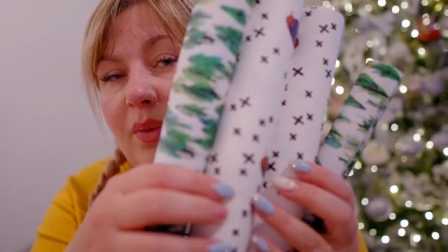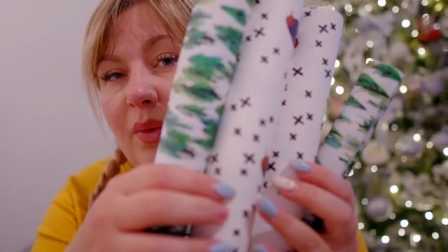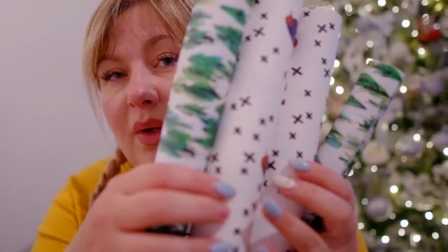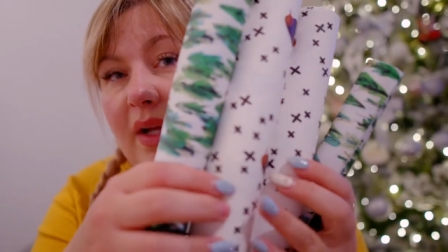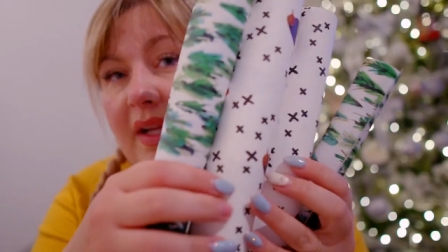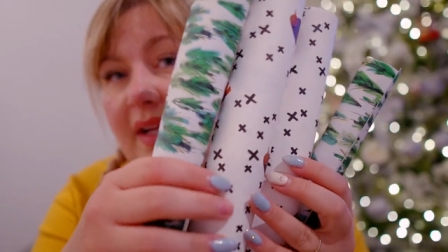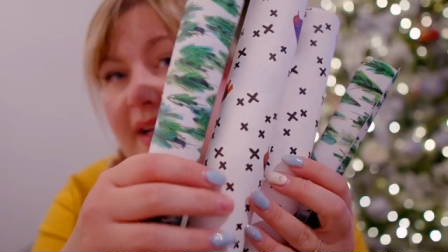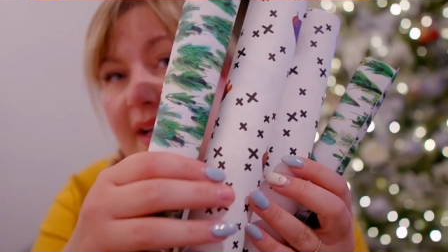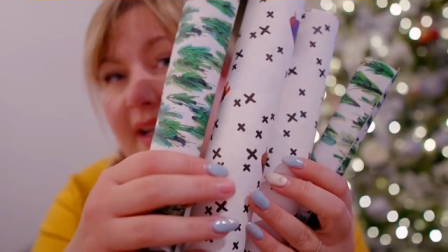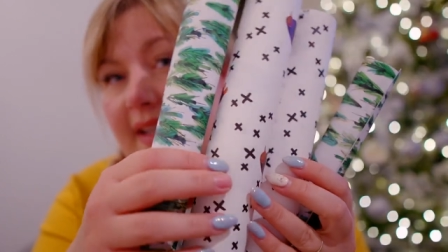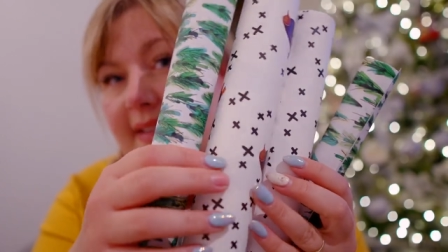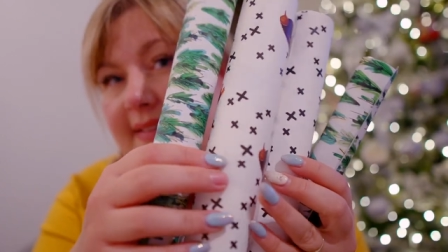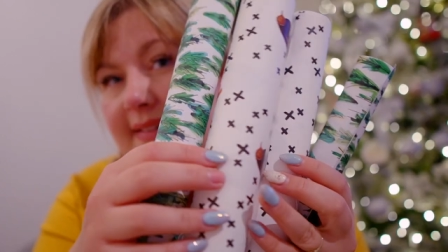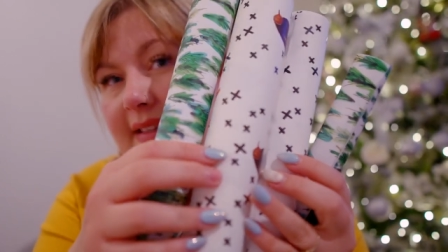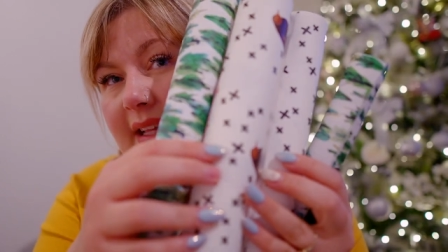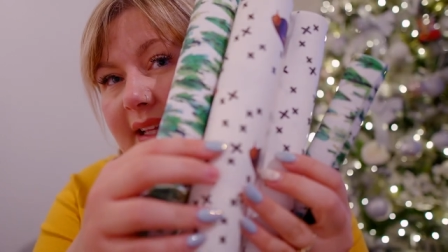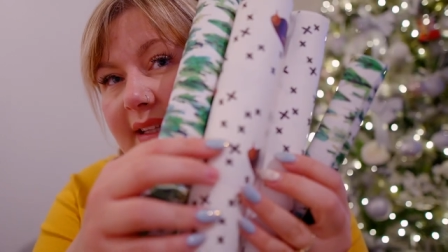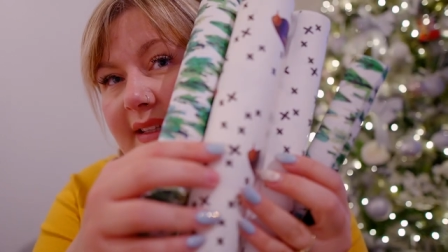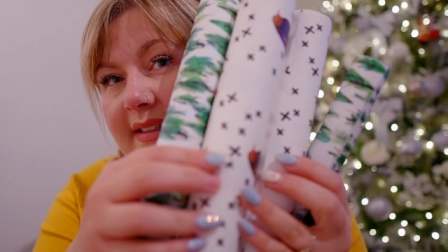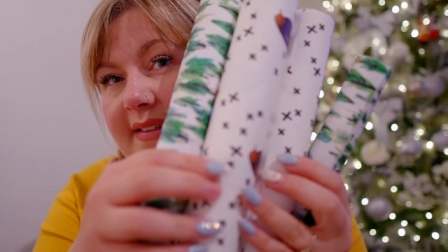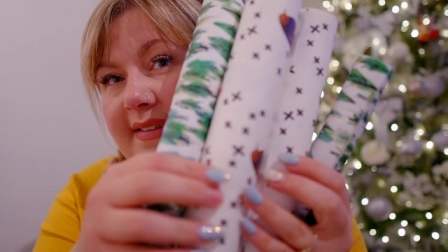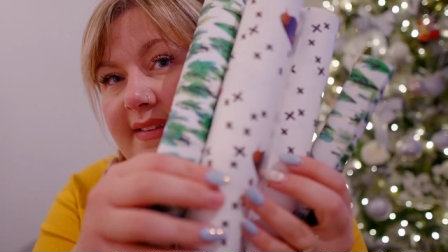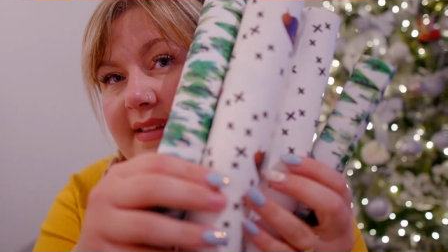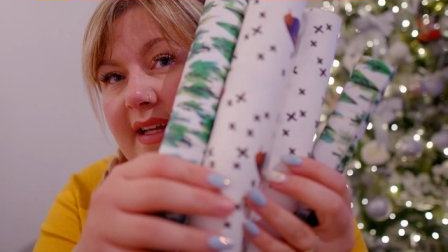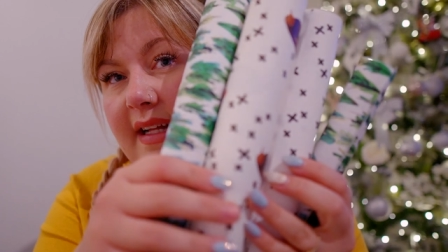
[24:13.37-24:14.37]
has like
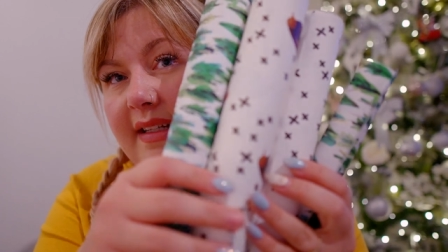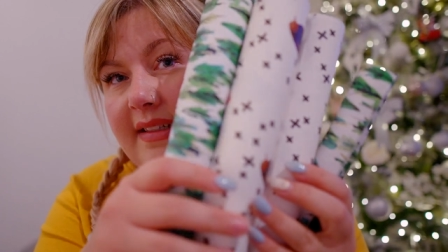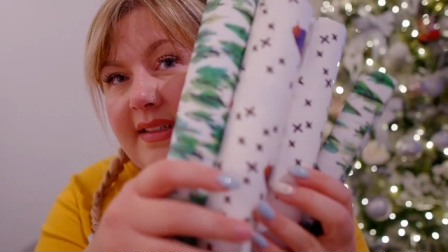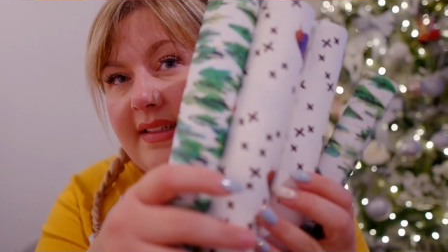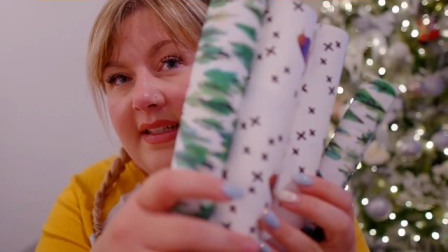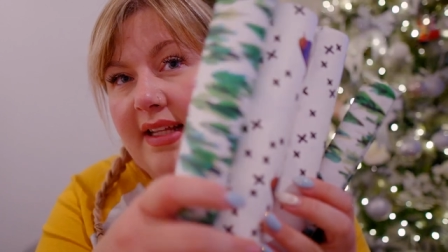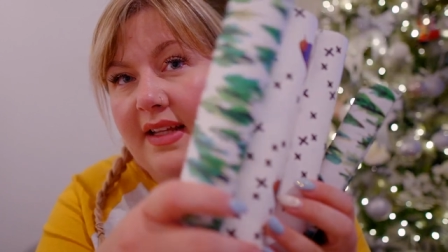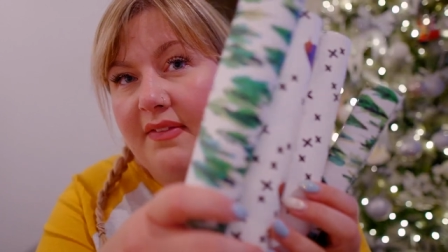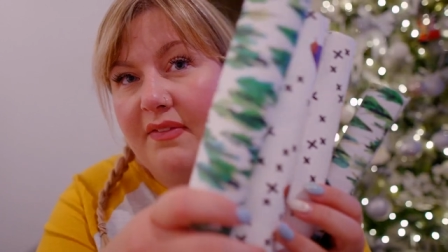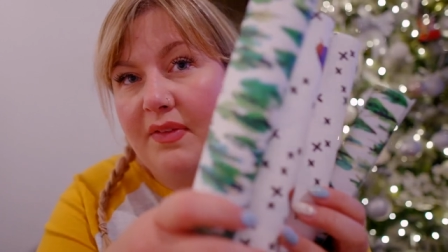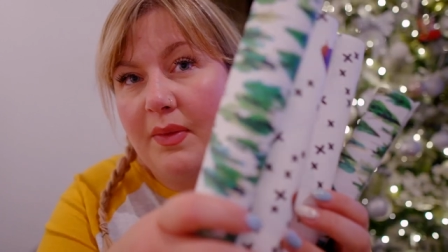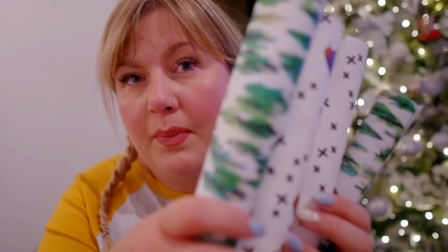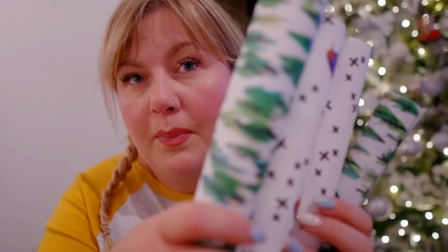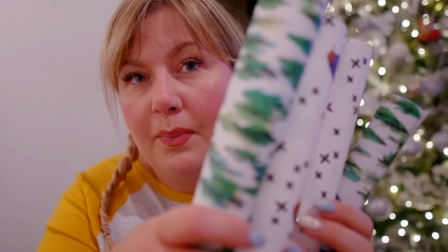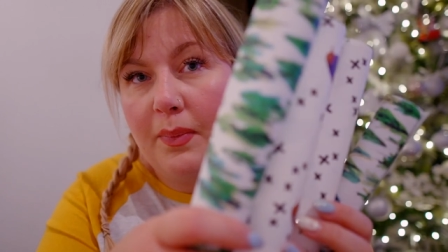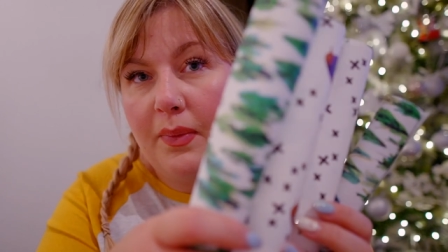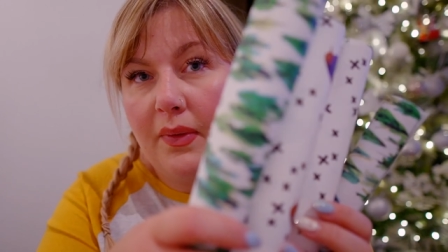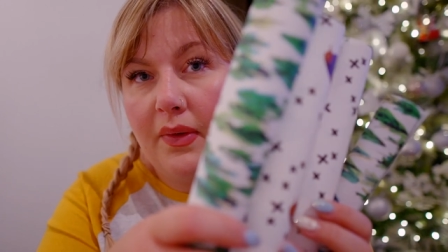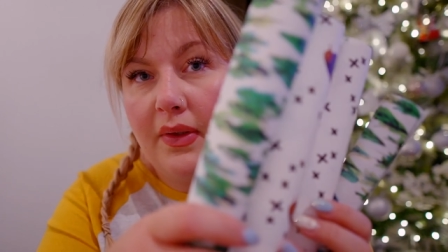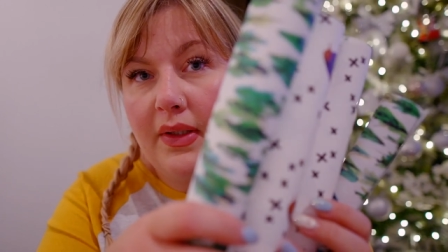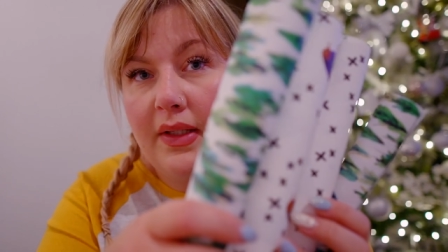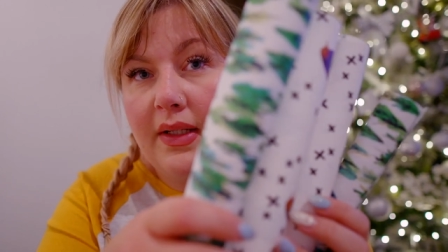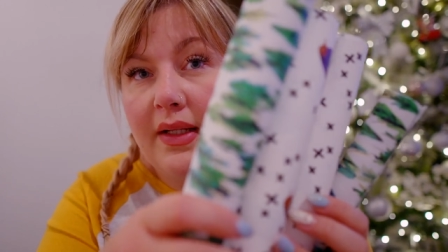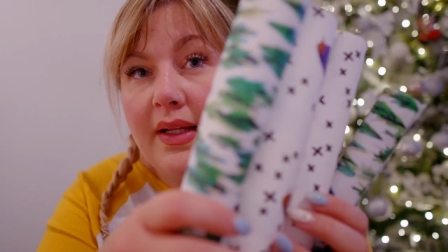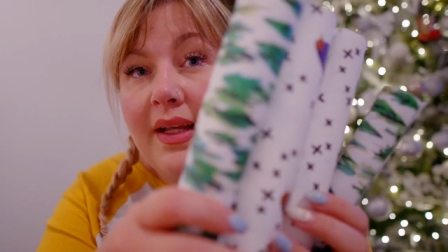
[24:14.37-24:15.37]
the Scandinavian
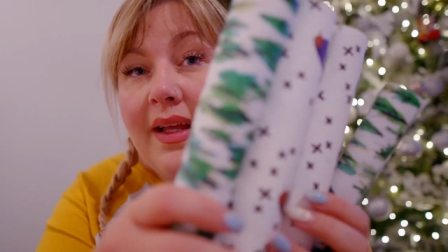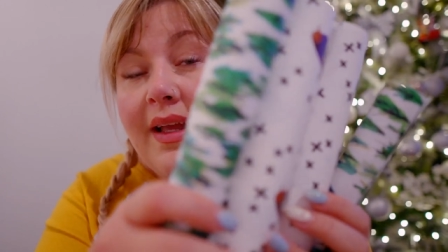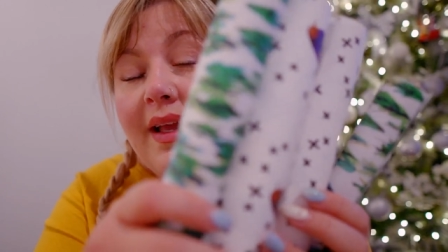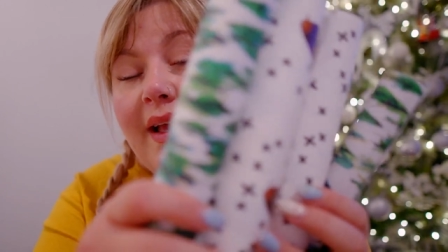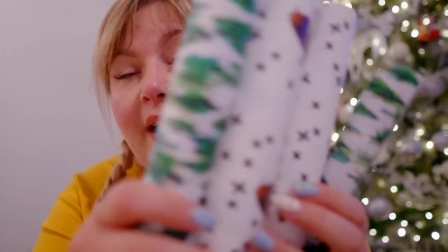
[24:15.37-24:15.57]
print